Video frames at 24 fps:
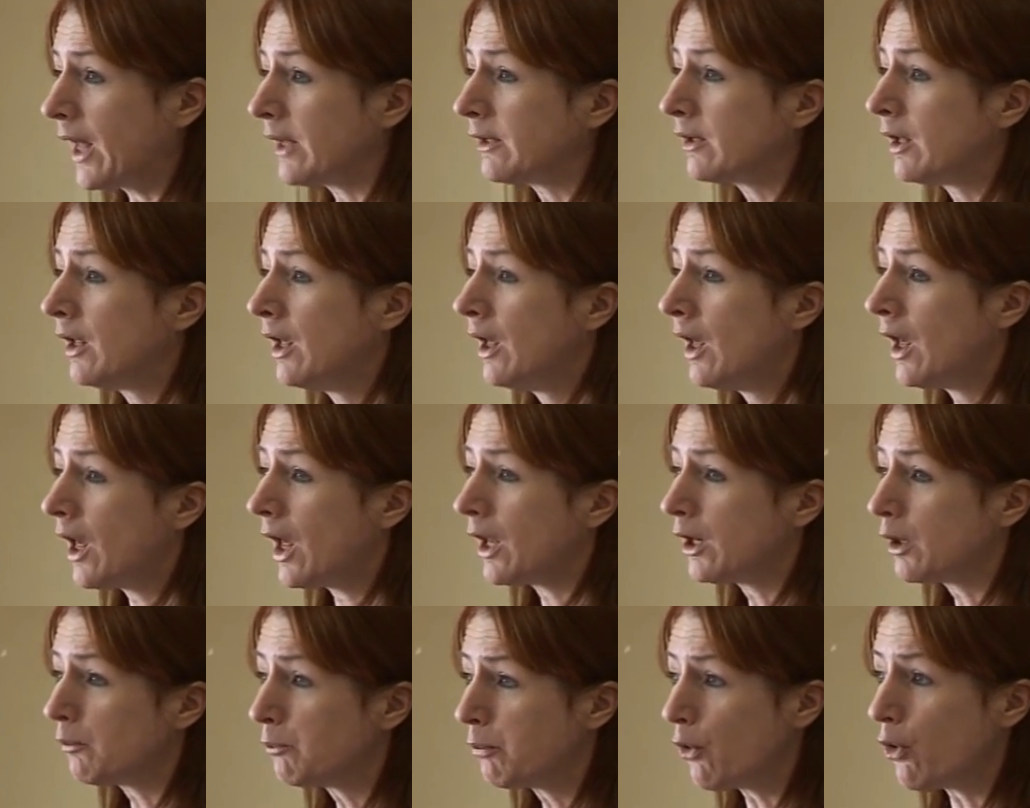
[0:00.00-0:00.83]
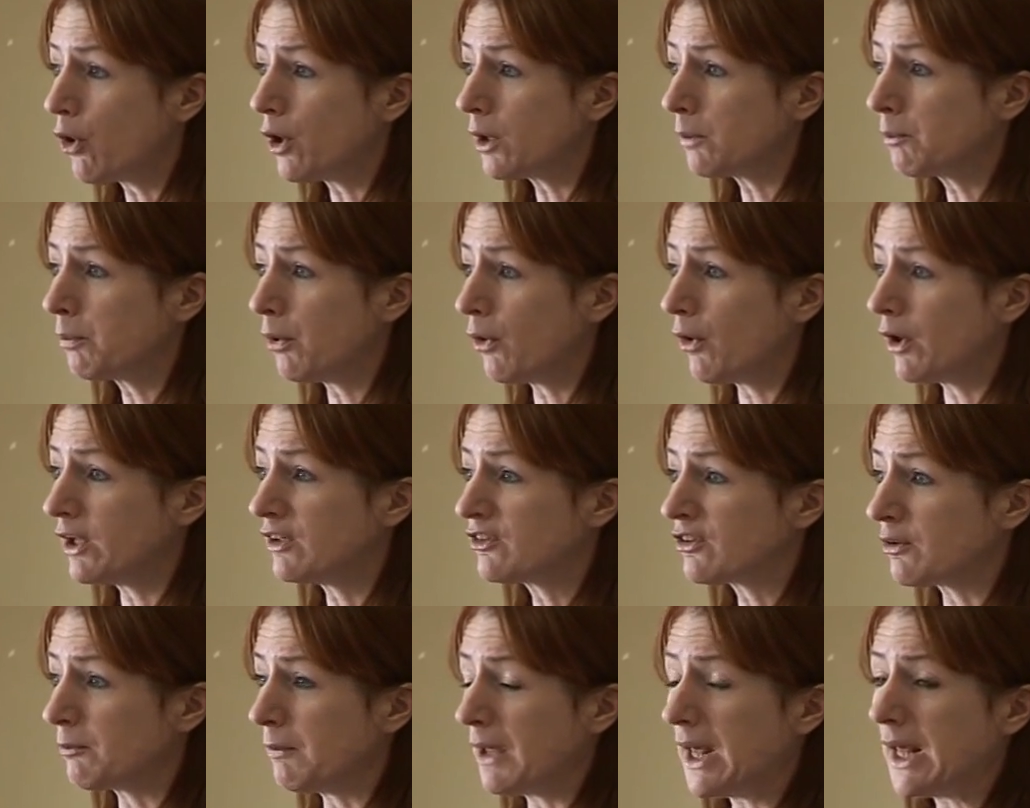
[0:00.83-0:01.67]
And an important
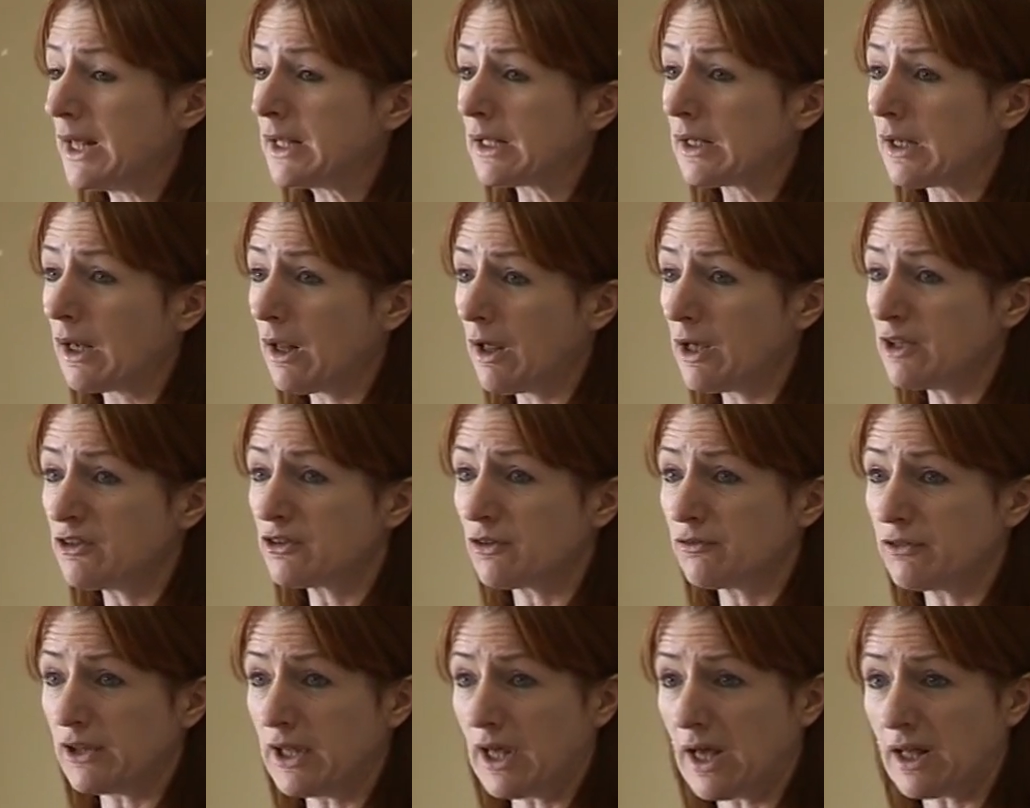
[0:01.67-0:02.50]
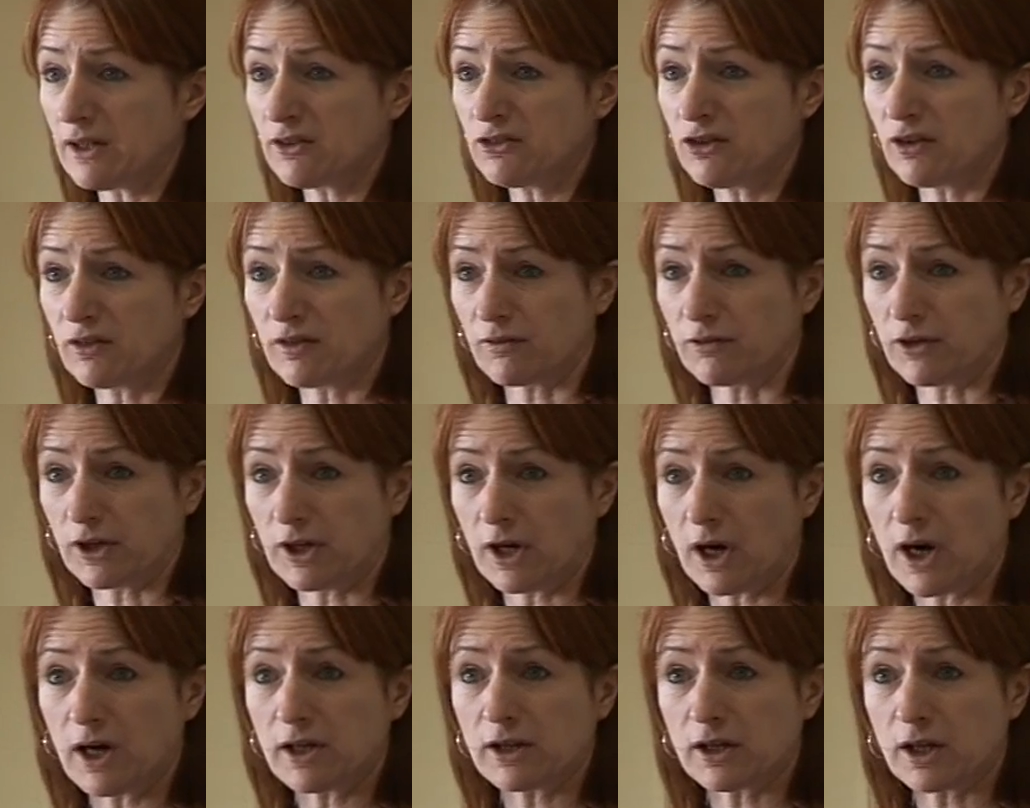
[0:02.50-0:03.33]
point to make in light of the antics of
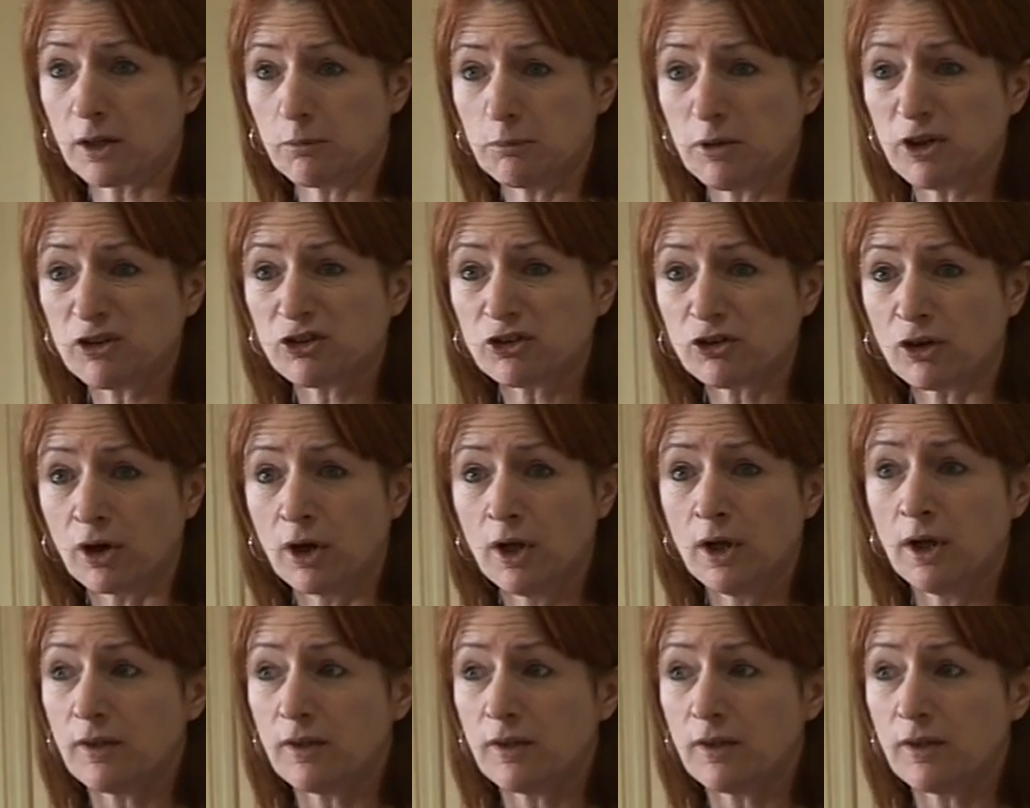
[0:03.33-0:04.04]
the Garda Commissioner